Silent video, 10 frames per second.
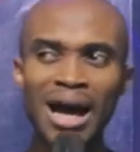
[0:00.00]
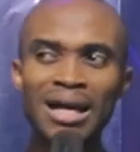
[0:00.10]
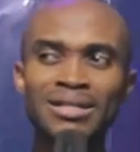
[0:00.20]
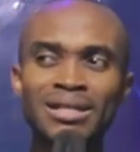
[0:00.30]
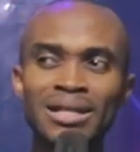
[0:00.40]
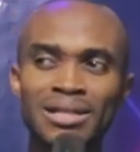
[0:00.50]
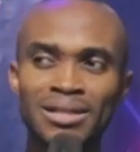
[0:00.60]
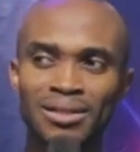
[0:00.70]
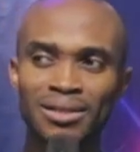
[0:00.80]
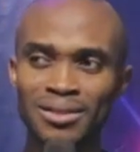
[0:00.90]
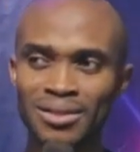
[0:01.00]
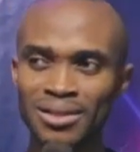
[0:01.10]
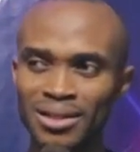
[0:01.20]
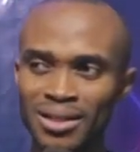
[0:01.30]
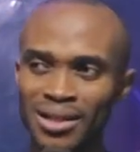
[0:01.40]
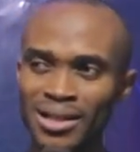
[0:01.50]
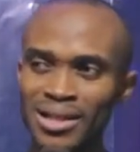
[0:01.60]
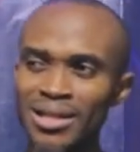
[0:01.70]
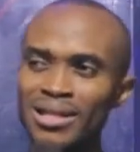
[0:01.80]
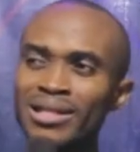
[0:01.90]
I said,
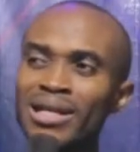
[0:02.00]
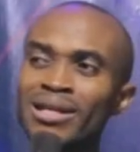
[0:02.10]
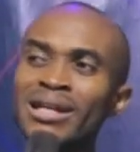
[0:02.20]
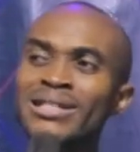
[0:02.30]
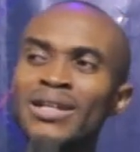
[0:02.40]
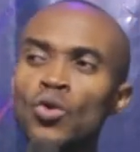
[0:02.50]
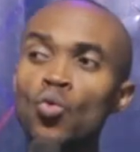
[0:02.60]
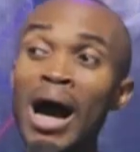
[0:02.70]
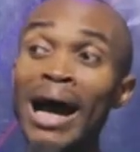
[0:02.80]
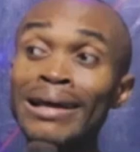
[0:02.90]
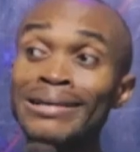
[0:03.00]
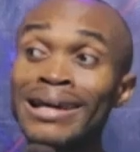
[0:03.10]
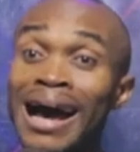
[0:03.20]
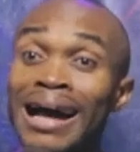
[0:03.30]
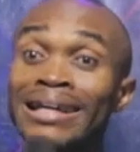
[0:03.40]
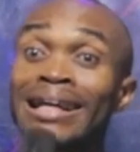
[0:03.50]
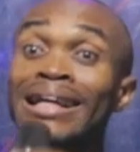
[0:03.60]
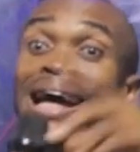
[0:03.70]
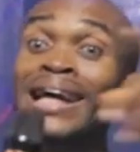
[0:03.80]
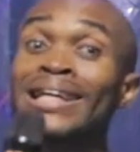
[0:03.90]
the reason why they are
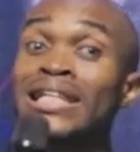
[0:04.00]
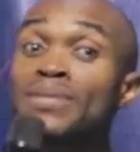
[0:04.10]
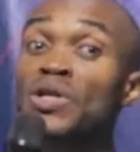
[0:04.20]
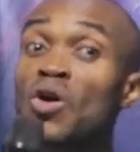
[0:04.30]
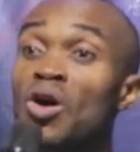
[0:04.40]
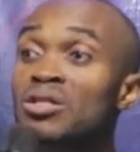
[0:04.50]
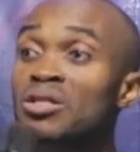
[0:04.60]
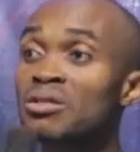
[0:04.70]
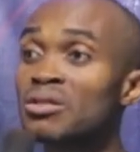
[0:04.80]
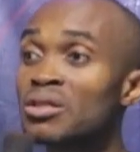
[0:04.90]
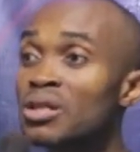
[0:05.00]
declining is because